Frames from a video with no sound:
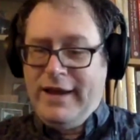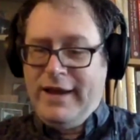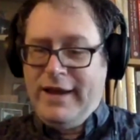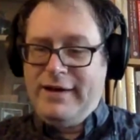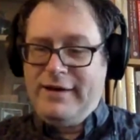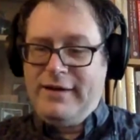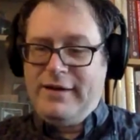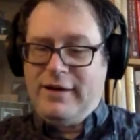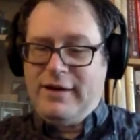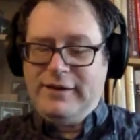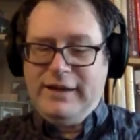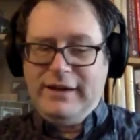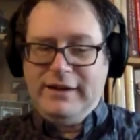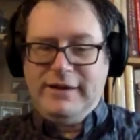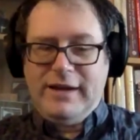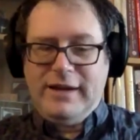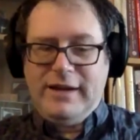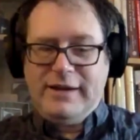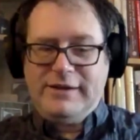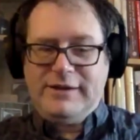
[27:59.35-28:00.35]
And I think
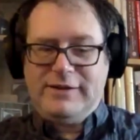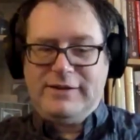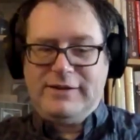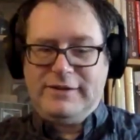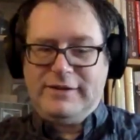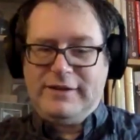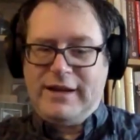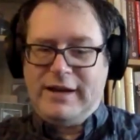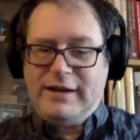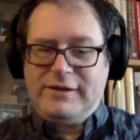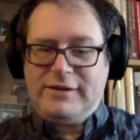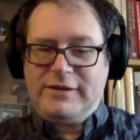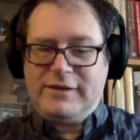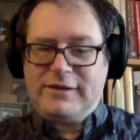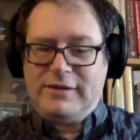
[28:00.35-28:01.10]
that's that's